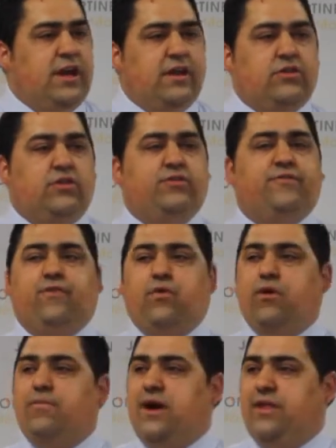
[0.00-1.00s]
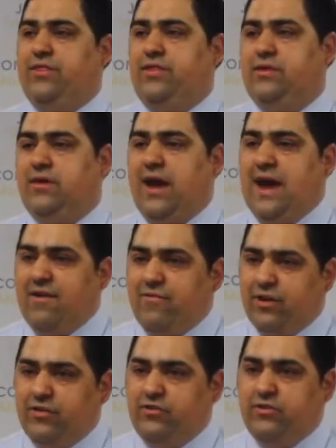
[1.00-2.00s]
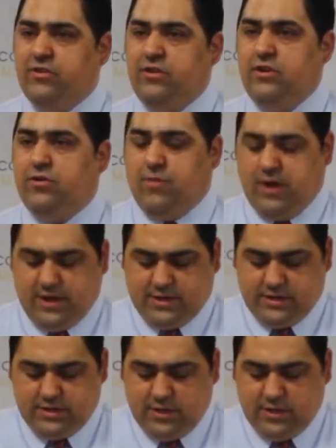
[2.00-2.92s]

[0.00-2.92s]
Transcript: got to close 4 a month. Average. Right?